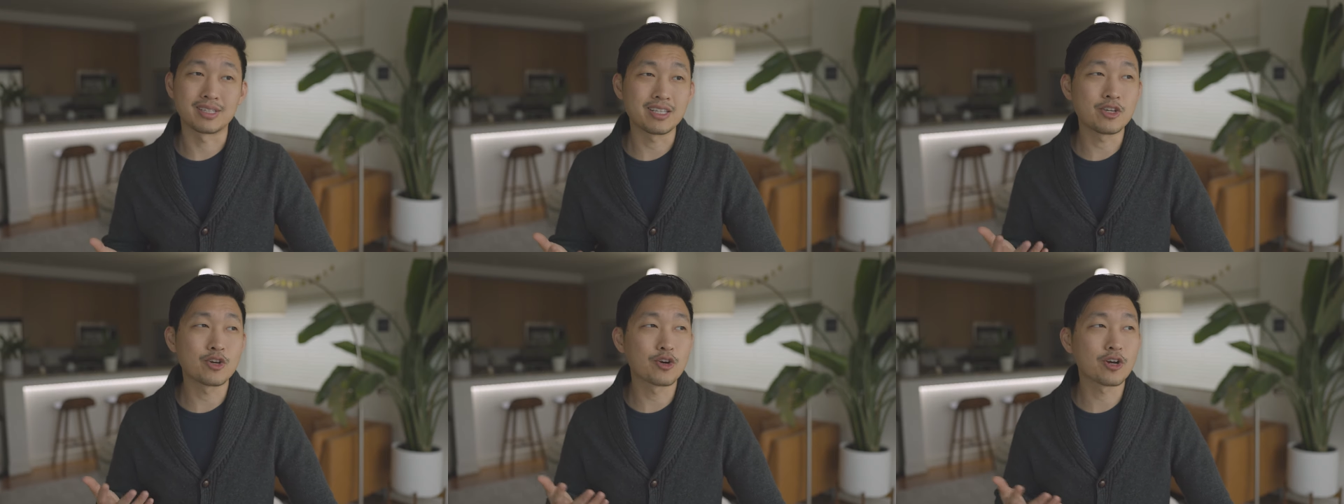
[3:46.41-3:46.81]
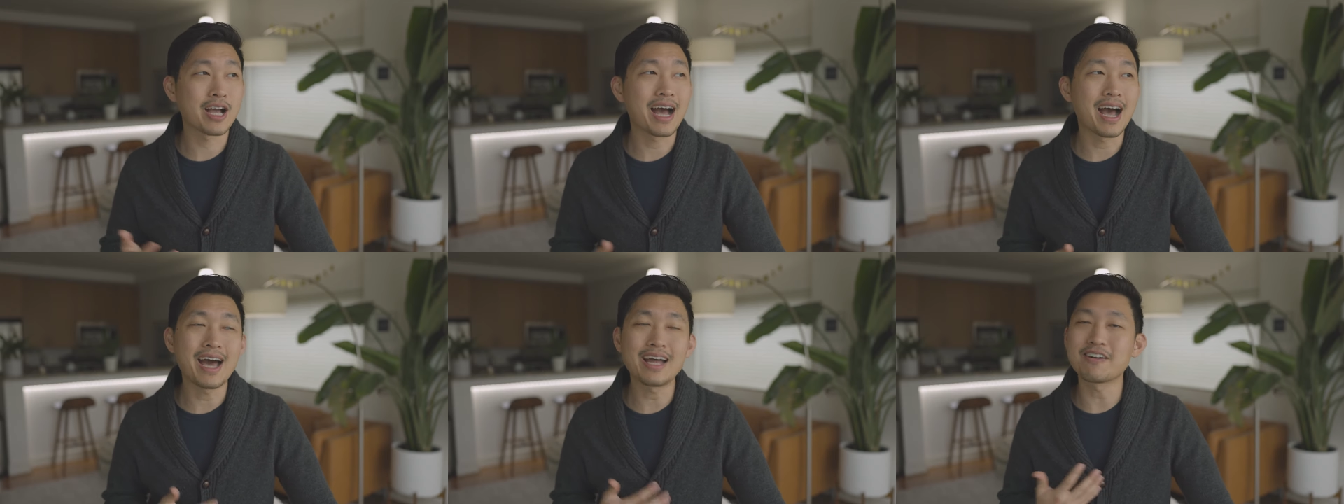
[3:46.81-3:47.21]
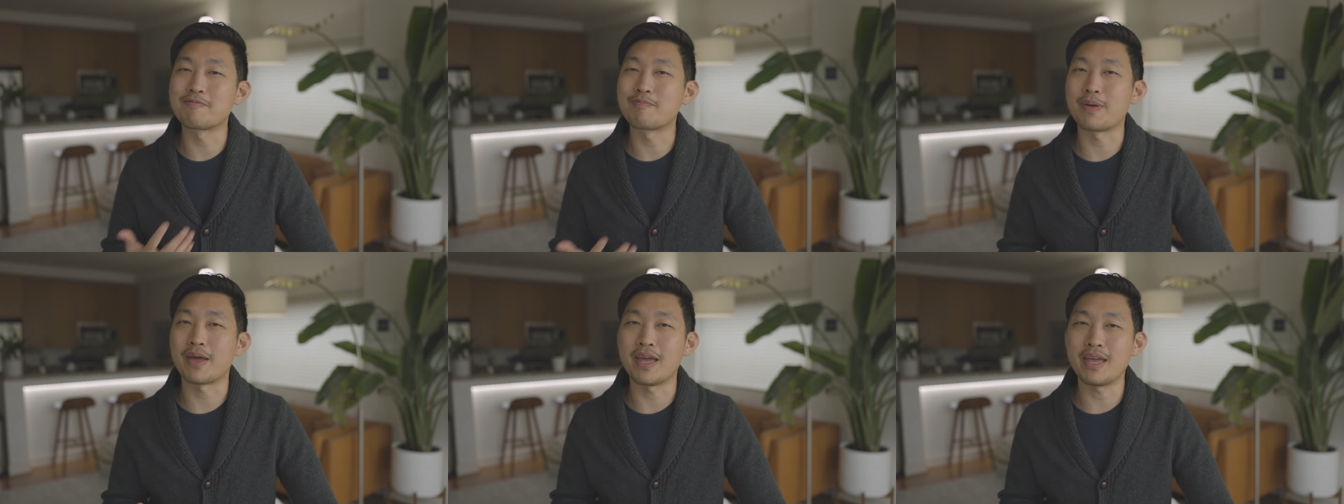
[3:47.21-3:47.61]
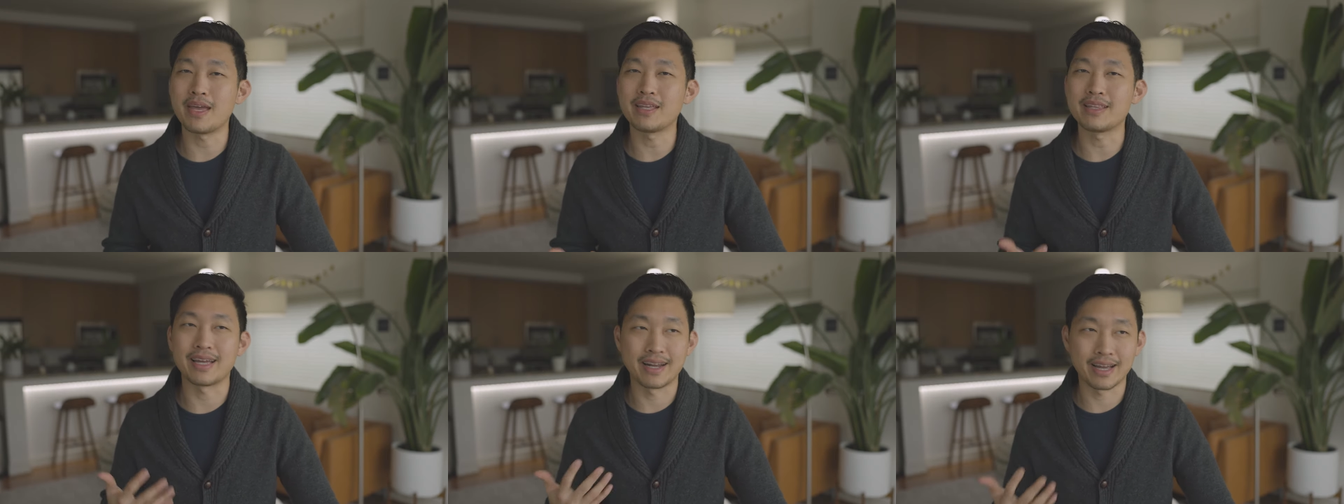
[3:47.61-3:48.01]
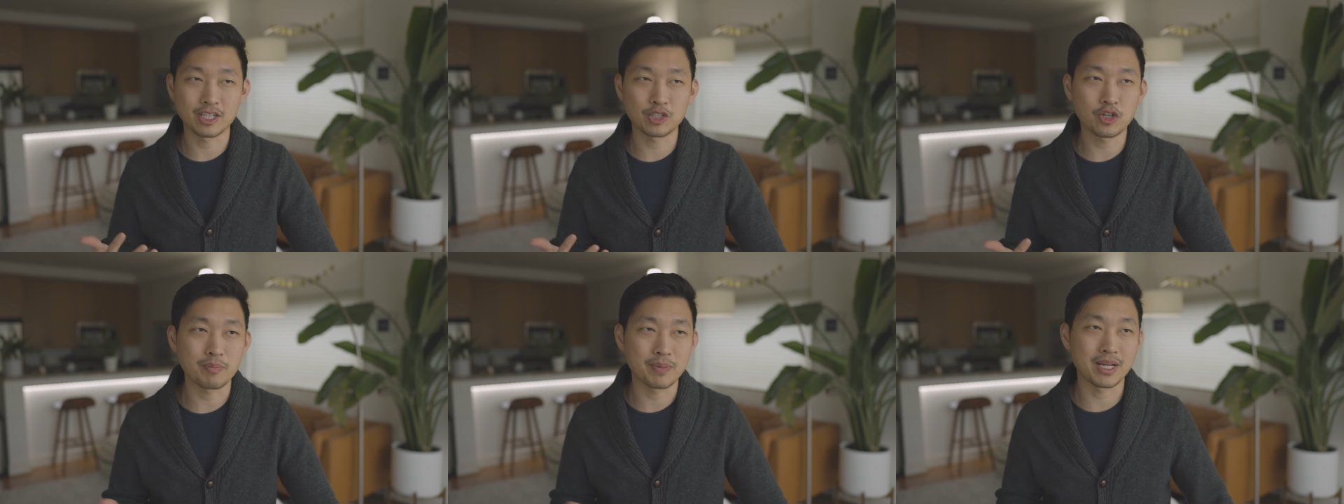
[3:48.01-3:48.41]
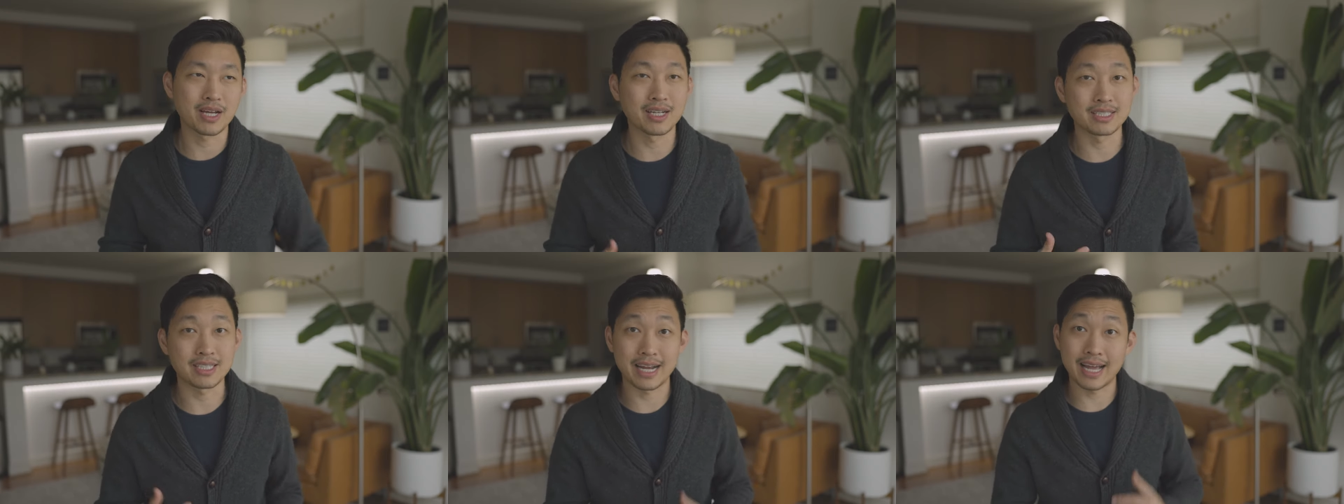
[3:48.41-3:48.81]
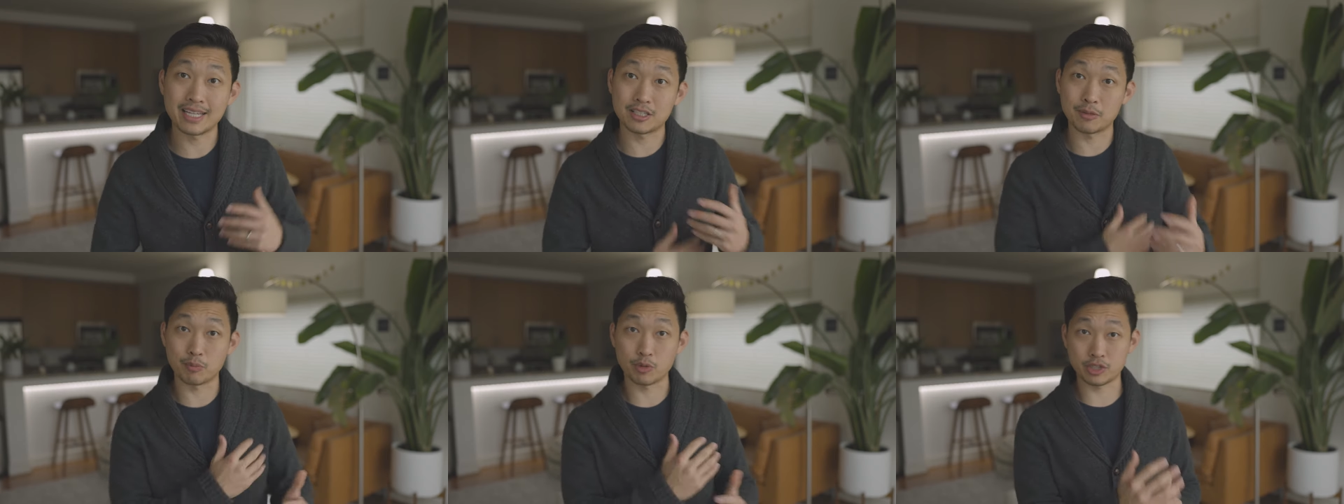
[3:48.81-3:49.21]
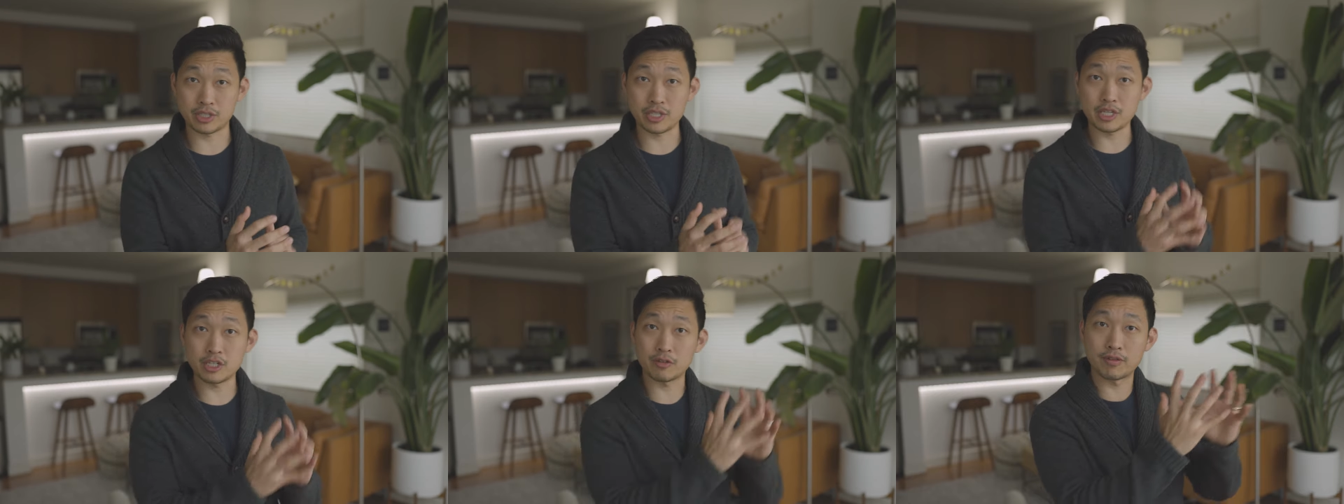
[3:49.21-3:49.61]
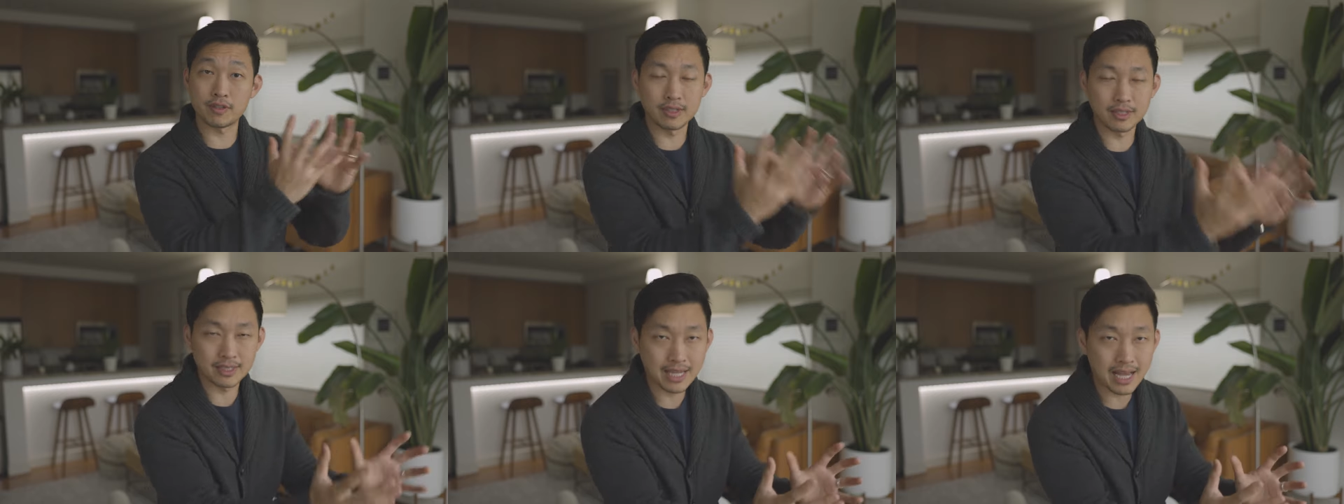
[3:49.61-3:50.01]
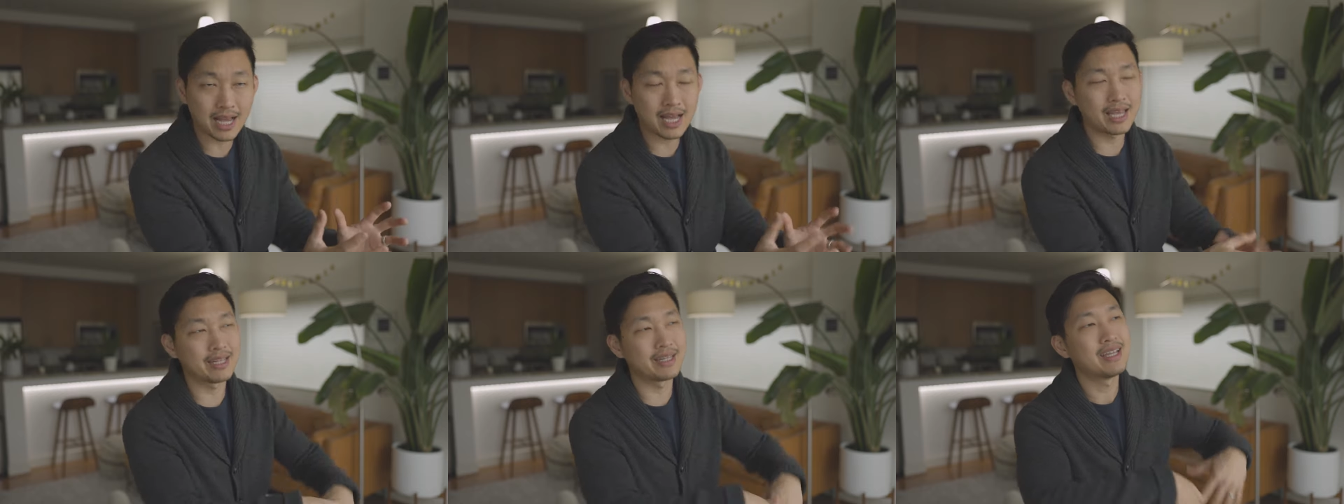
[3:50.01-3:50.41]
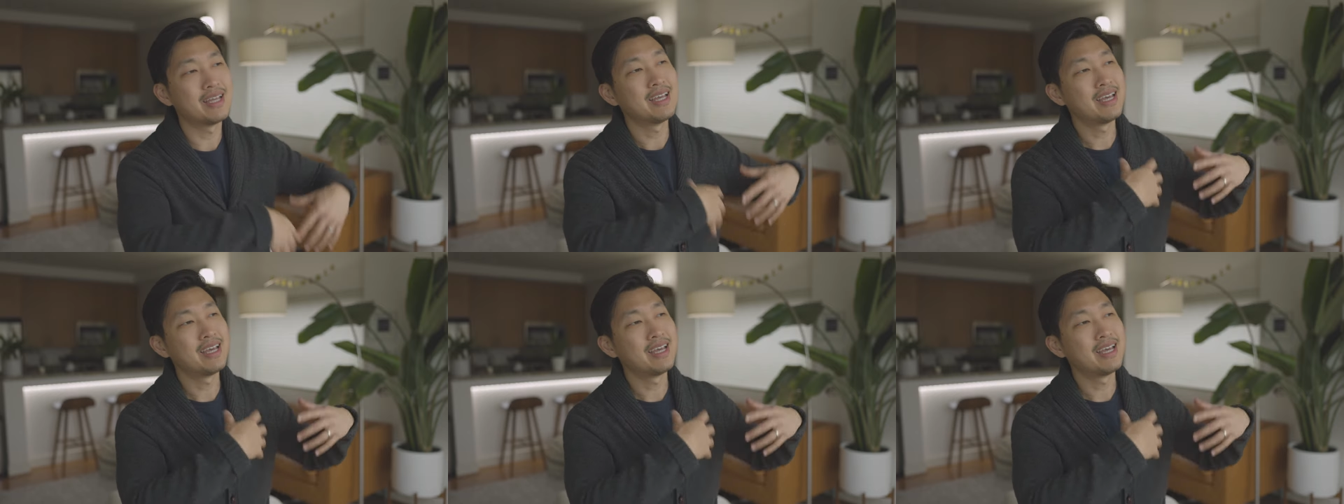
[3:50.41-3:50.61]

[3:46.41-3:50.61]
and you're kind of paying that extra because it has the prestige of the design,